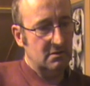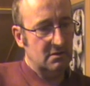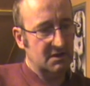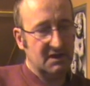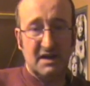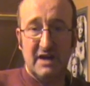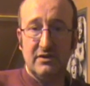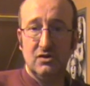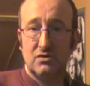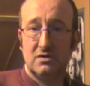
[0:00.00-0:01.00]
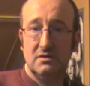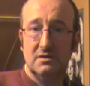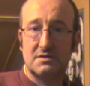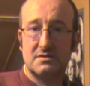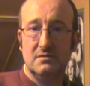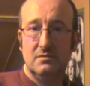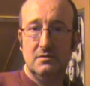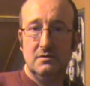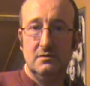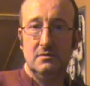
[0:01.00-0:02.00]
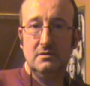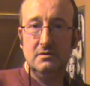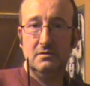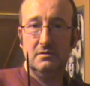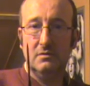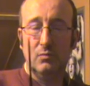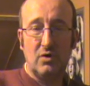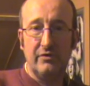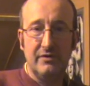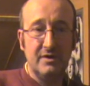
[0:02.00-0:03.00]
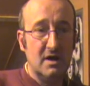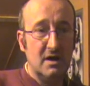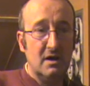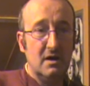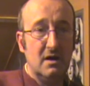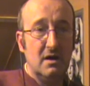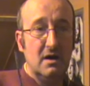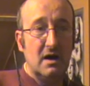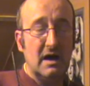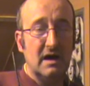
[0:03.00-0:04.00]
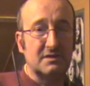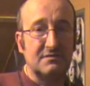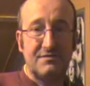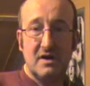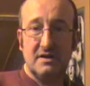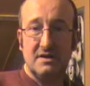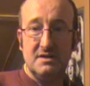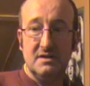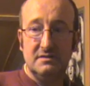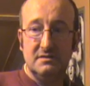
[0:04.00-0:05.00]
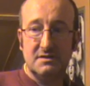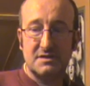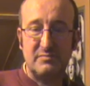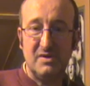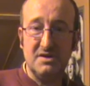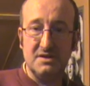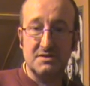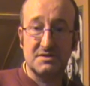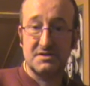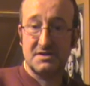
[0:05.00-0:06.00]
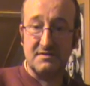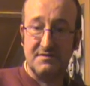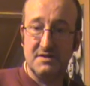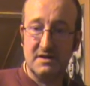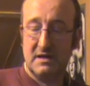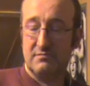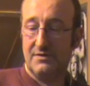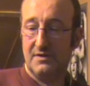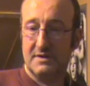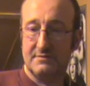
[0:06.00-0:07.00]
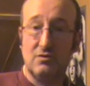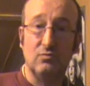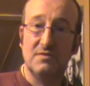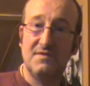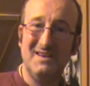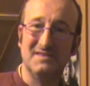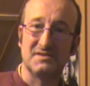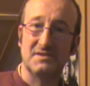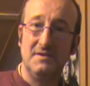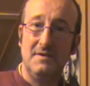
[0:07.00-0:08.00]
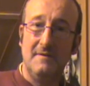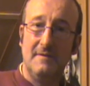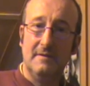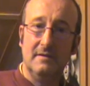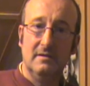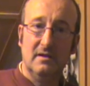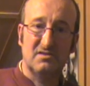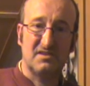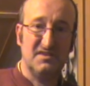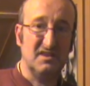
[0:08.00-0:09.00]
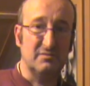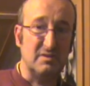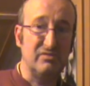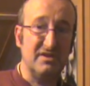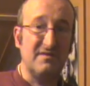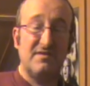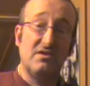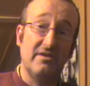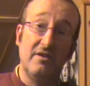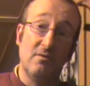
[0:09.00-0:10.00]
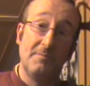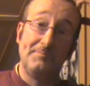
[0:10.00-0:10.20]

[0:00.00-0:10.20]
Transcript: And I'll have a look at Warren and Frankie and Speedy's to see if how far they have got with theirs, because I think they'll be pretty far now.